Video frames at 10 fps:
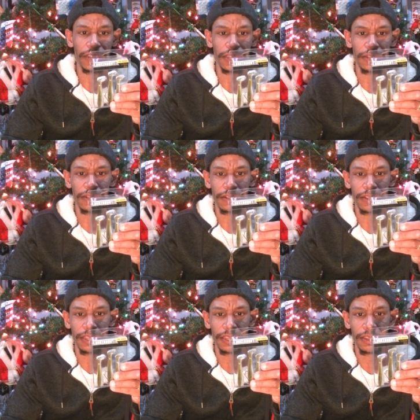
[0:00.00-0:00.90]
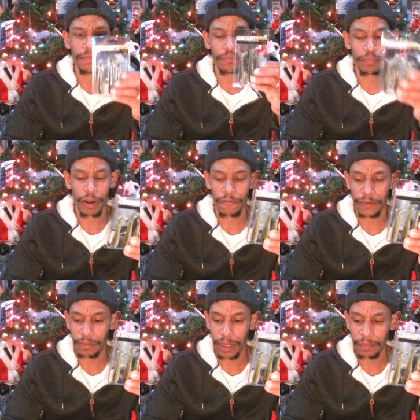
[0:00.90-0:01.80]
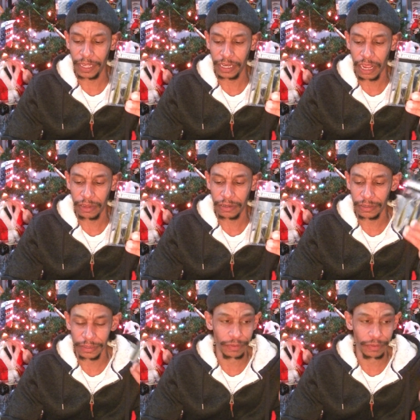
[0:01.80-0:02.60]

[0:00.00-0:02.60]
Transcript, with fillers: in the Perfect Pumpkin color,